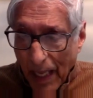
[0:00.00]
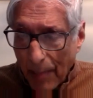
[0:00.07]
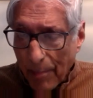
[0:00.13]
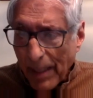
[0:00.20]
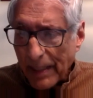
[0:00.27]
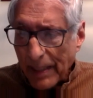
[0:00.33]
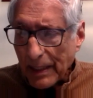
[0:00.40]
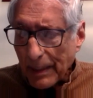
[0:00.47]

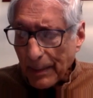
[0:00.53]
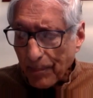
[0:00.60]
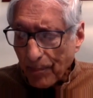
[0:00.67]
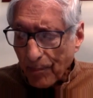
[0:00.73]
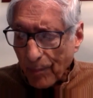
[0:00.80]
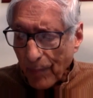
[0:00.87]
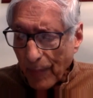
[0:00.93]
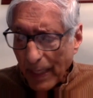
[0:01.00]
But
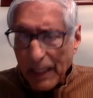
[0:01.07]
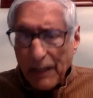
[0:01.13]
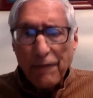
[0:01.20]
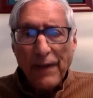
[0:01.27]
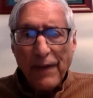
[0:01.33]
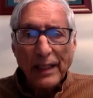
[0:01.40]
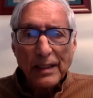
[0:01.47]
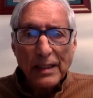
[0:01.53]
in
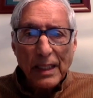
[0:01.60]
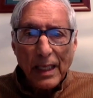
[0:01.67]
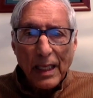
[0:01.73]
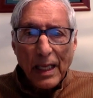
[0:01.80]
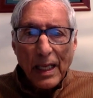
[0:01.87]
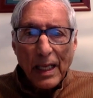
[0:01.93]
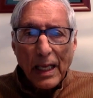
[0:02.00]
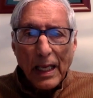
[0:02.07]
effect,
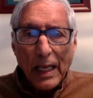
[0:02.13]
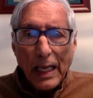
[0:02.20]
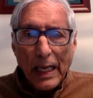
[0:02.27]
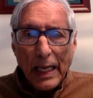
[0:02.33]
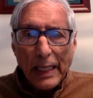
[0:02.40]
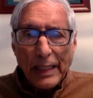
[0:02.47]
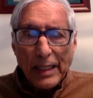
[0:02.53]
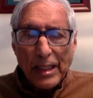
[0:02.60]

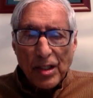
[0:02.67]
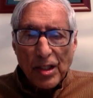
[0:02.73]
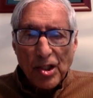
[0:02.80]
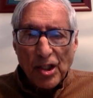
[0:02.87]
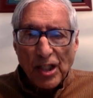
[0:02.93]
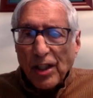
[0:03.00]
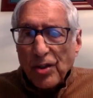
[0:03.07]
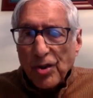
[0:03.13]
it is the
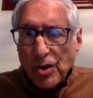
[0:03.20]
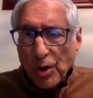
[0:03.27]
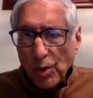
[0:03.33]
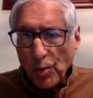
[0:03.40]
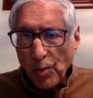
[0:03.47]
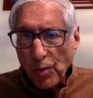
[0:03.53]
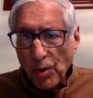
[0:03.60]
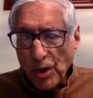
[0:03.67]
Sikhs
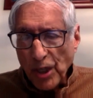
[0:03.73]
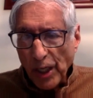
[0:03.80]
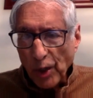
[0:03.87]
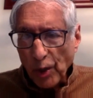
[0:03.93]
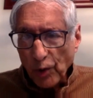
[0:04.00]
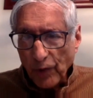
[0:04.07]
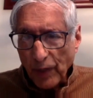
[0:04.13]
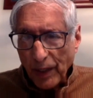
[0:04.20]
who take
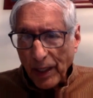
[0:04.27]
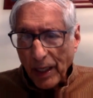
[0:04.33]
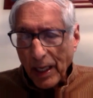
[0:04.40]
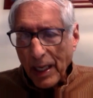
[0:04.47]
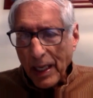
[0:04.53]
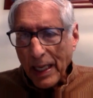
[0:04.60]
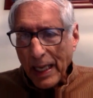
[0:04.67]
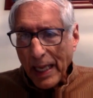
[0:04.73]
over
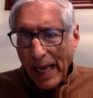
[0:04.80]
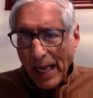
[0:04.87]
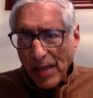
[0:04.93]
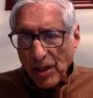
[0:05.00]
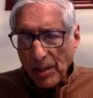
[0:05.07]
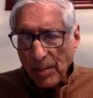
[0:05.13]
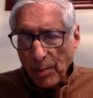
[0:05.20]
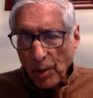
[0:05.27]
as
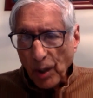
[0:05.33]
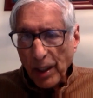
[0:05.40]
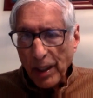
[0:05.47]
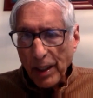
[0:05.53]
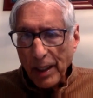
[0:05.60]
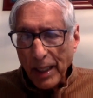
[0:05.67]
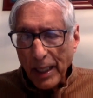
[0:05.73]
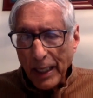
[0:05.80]
the
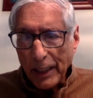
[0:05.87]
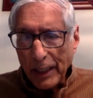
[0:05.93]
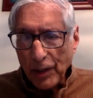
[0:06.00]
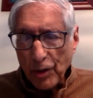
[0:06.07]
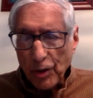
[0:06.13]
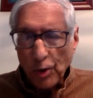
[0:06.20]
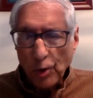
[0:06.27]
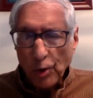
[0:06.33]
Mughal
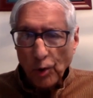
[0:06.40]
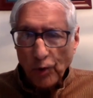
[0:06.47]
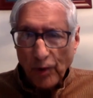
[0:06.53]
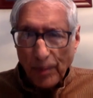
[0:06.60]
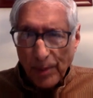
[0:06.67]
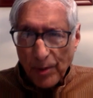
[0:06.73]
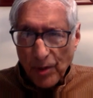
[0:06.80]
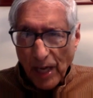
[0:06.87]
control over
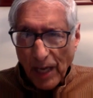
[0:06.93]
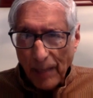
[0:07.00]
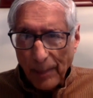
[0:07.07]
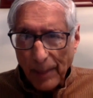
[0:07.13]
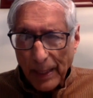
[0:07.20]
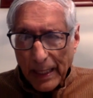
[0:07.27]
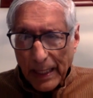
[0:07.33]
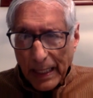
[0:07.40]
Punjab
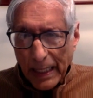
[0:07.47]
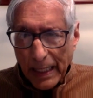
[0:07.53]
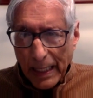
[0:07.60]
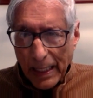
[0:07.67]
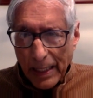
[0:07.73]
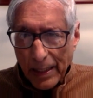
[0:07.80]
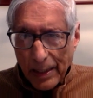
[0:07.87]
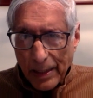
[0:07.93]

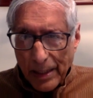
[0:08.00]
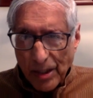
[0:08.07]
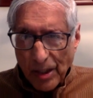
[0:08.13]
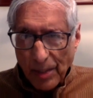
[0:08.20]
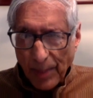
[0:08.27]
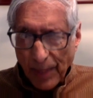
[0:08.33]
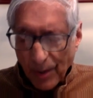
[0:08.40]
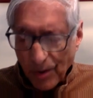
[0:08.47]

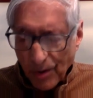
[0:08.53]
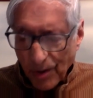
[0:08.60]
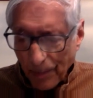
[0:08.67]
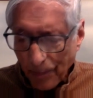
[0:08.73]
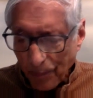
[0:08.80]
disappears.